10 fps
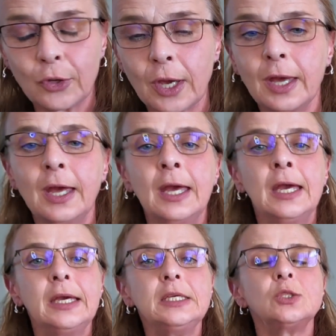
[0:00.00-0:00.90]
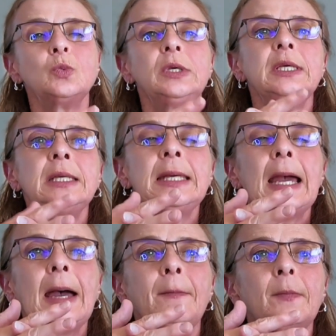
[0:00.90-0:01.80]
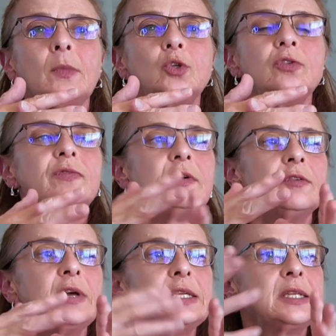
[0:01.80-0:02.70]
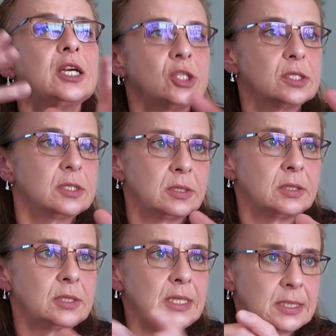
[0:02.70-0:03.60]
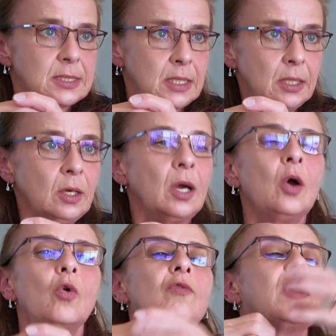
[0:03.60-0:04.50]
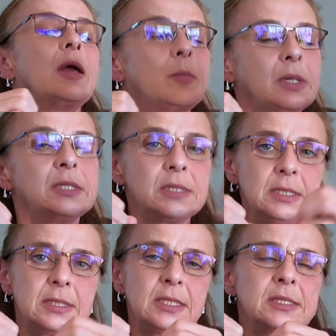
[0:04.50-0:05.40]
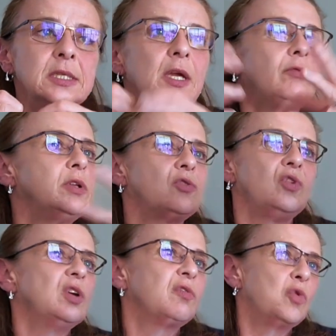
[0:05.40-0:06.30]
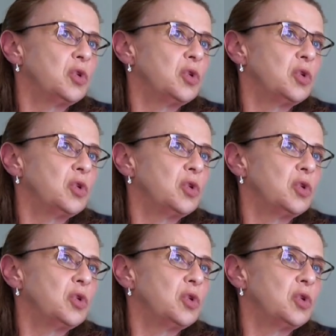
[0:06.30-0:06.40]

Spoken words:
Okay, is we do validation testing or viability testing every 3